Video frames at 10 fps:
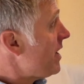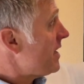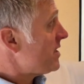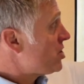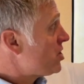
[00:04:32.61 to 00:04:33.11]

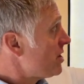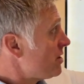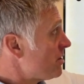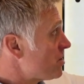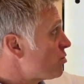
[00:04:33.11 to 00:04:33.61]
and
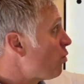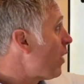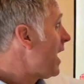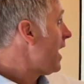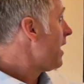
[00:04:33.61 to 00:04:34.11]
chills
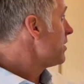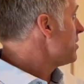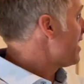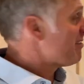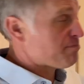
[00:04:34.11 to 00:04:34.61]
while you
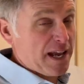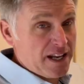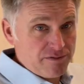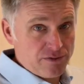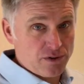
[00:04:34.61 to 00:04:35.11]
have
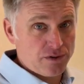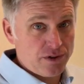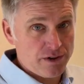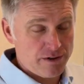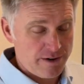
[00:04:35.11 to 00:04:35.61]
painful
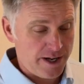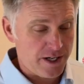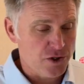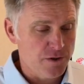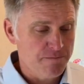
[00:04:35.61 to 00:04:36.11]

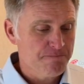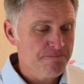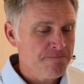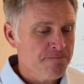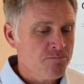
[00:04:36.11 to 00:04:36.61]
urination.
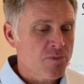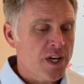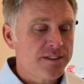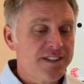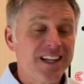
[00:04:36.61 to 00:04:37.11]

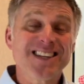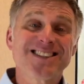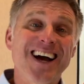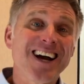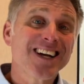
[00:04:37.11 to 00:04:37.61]
Tiene
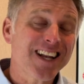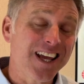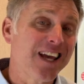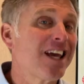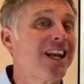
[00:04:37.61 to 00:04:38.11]

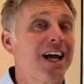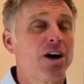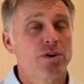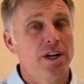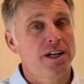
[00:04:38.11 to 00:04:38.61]
sangre en la
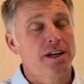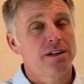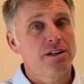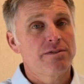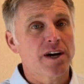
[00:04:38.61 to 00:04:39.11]
orina.
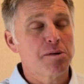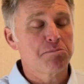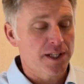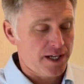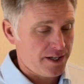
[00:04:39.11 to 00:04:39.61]
You've got
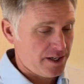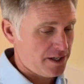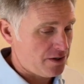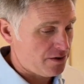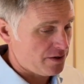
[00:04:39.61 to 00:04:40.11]
blood in
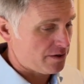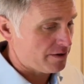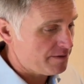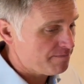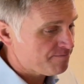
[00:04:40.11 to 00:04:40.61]
your
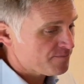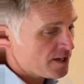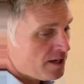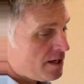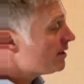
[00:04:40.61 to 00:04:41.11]
urine.
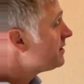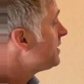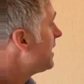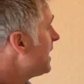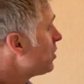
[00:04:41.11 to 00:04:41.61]

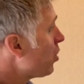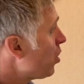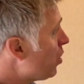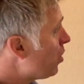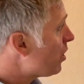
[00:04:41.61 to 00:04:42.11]
Tiene
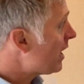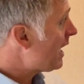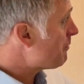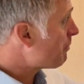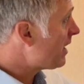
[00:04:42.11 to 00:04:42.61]
dolor en
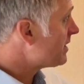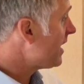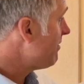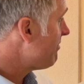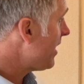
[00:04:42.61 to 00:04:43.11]
la parte
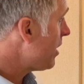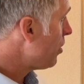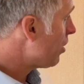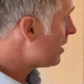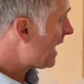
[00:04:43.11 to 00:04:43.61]

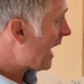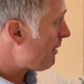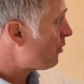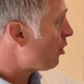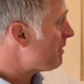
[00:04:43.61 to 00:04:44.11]
inferior del
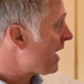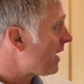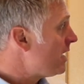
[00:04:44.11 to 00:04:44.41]
abdomen